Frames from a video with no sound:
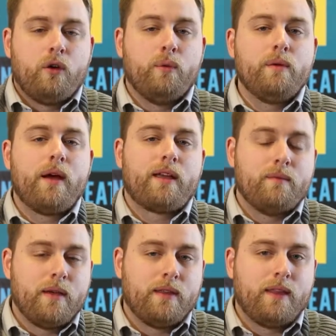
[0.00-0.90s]
We
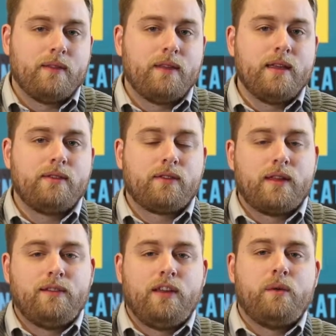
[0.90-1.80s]
recommend that these
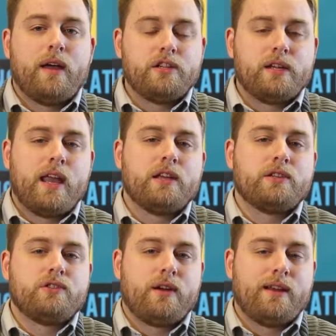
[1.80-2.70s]
continuing
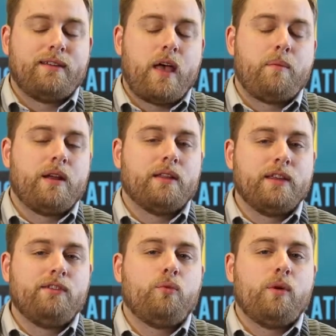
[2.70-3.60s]
education trainings happen at
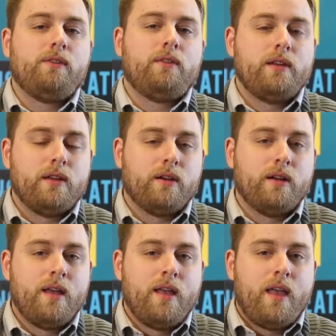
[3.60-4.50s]
least once a year